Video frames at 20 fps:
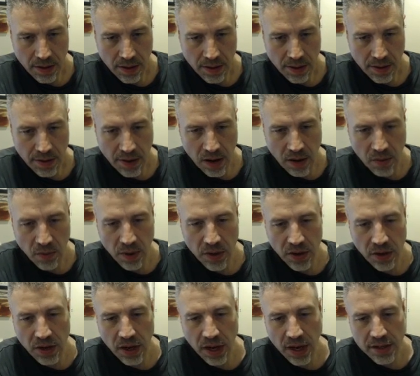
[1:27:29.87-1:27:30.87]
Now, when
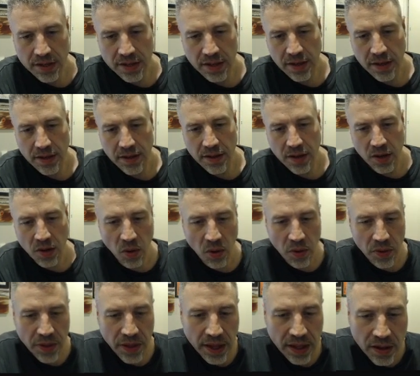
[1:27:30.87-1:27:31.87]
you got to, the cool
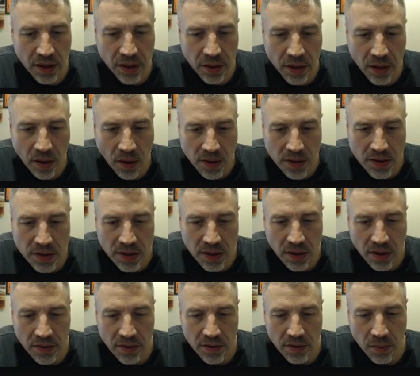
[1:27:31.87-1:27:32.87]
thing though at Art Center
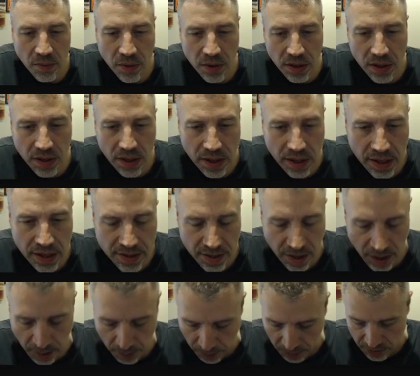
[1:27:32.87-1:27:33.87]
is that when you did get to
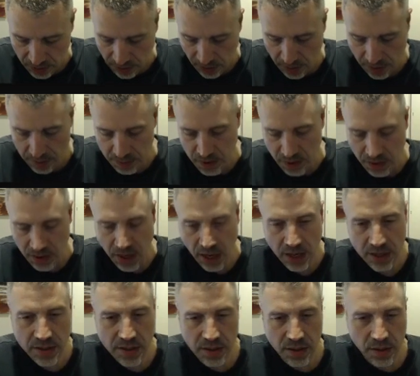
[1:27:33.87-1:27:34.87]
upper terms, you
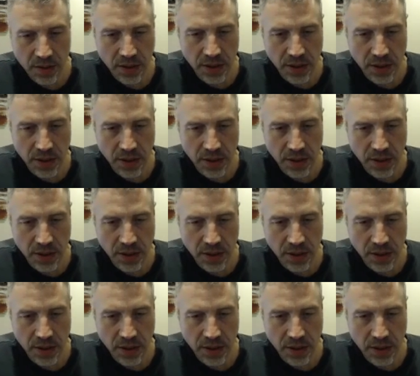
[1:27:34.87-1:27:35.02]
got to